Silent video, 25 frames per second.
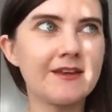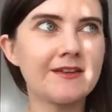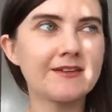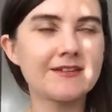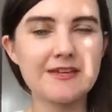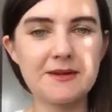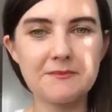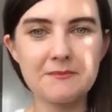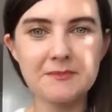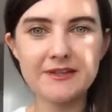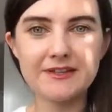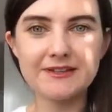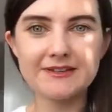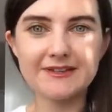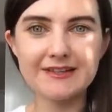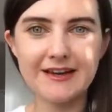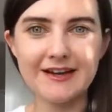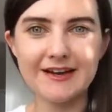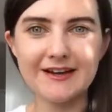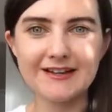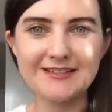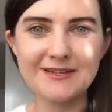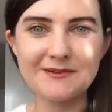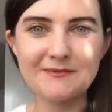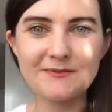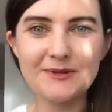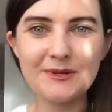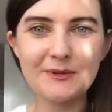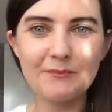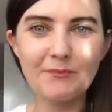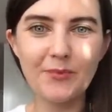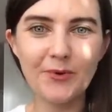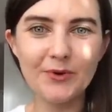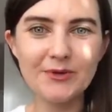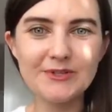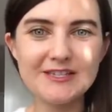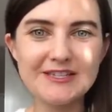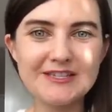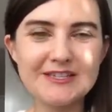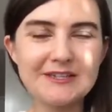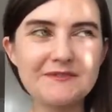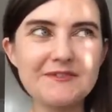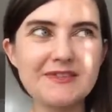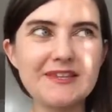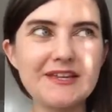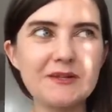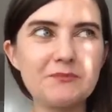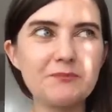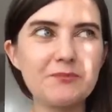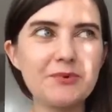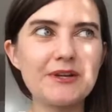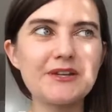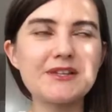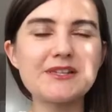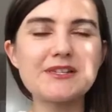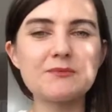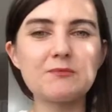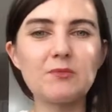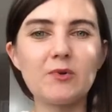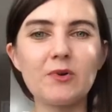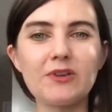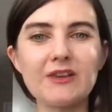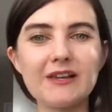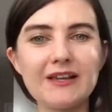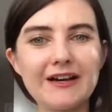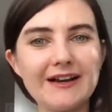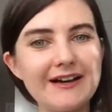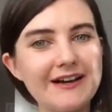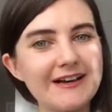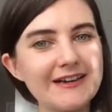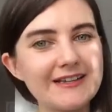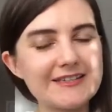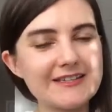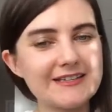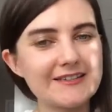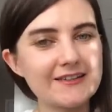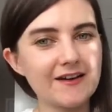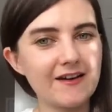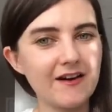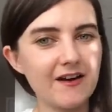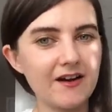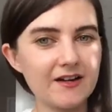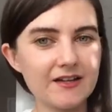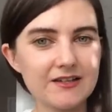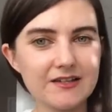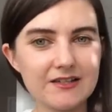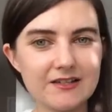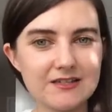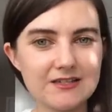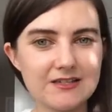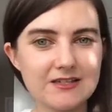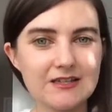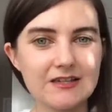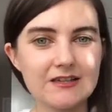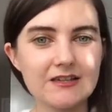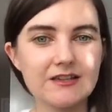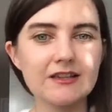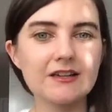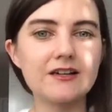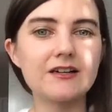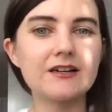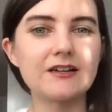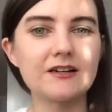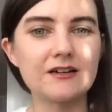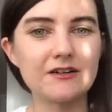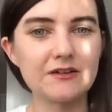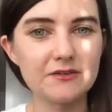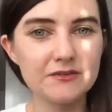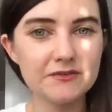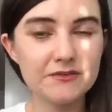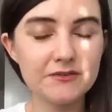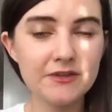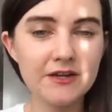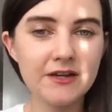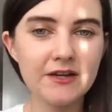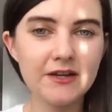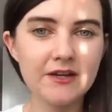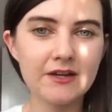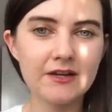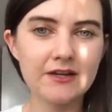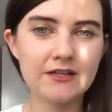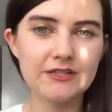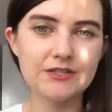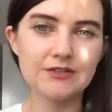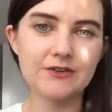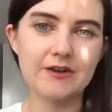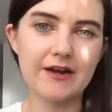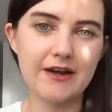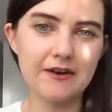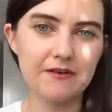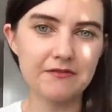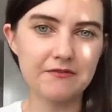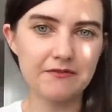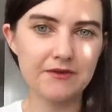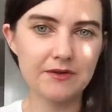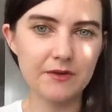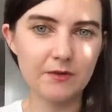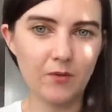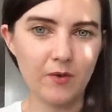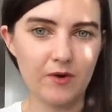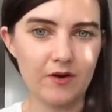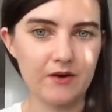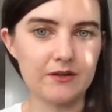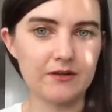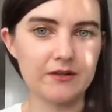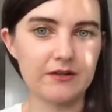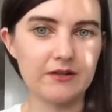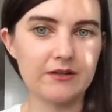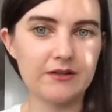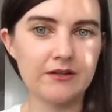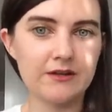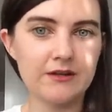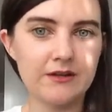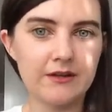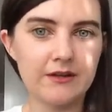something positive that brings more light and kindness and love to everyone.